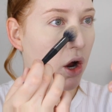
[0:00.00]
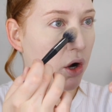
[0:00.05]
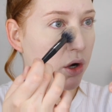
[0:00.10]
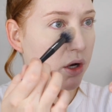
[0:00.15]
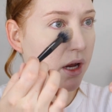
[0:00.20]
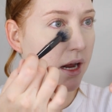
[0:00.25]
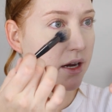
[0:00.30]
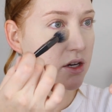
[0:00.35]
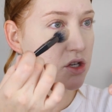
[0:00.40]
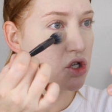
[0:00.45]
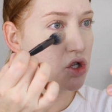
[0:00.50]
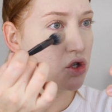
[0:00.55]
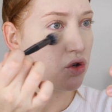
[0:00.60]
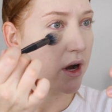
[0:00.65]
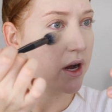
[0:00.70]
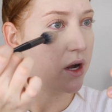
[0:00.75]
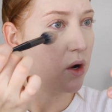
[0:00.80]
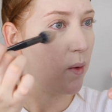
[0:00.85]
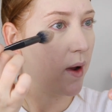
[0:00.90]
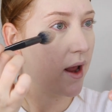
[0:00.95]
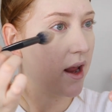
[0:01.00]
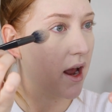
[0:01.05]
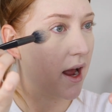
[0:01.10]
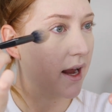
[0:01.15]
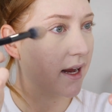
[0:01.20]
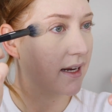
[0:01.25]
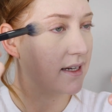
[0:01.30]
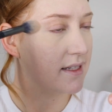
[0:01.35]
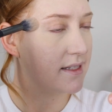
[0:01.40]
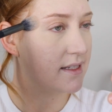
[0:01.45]
Okay, straight away
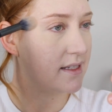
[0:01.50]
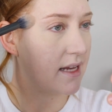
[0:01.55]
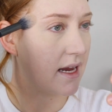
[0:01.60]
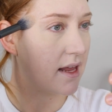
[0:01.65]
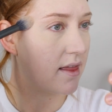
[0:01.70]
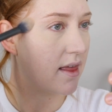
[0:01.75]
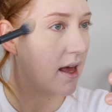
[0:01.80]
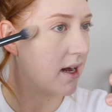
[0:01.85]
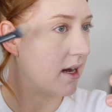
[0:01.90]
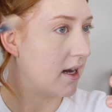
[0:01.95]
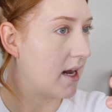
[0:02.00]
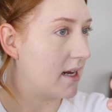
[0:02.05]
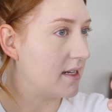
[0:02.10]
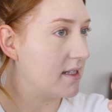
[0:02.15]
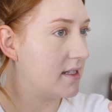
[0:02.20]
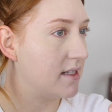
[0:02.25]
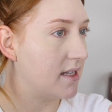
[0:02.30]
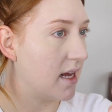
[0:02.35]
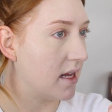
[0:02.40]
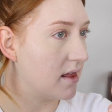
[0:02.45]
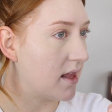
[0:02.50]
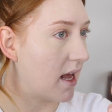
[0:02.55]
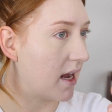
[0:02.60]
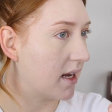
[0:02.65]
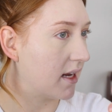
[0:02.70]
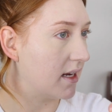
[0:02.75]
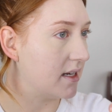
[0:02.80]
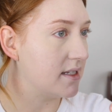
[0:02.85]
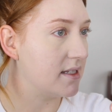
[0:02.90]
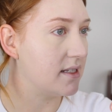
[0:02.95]
I can see that it has set
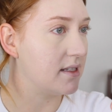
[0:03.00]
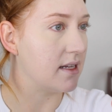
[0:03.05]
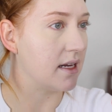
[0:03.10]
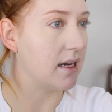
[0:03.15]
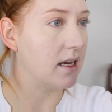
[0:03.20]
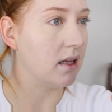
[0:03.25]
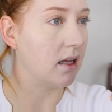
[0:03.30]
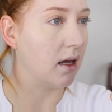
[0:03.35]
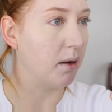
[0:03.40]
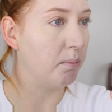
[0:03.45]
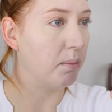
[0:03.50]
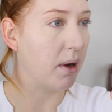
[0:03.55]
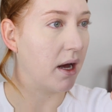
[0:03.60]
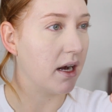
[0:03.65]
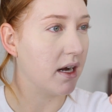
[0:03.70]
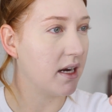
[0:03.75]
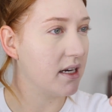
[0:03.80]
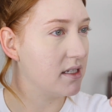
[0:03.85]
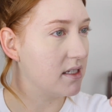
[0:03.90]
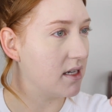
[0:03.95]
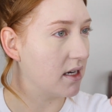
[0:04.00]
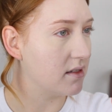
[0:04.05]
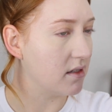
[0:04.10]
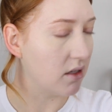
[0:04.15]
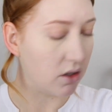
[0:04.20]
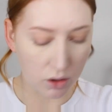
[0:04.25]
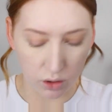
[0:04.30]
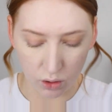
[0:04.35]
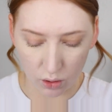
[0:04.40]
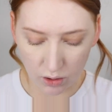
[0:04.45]
that concealer, but it
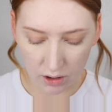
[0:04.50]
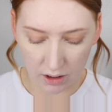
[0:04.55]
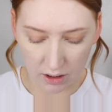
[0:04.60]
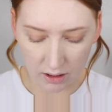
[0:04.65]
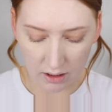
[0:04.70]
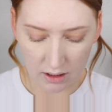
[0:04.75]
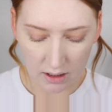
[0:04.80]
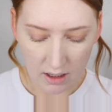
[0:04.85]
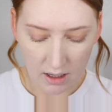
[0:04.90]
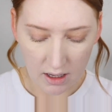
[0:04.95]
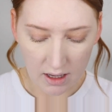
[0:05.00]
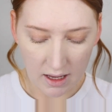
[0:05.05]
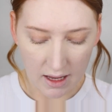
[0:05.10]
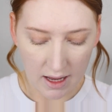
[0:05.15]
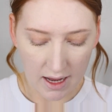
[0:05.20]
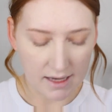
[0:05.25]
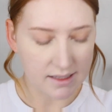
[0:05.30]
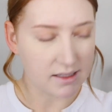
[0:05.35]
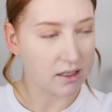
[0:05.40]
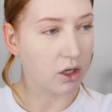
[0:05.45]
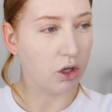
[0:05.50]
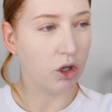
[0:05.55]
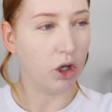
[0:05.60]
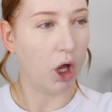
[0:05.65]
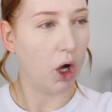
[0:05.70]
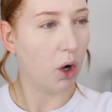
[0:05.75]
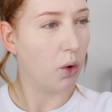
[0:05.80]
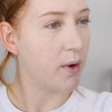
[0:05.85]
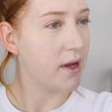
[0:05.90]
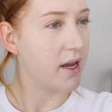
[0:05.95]
doesn't look as
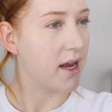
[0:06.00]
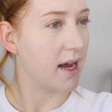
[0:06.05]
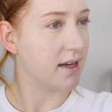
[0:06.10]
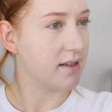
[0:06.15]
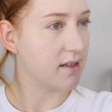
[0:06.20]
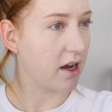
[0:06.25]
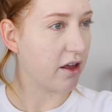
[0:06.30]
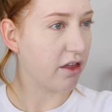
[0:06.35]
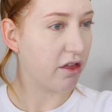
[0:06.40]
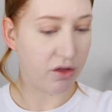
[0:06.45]
glowy as I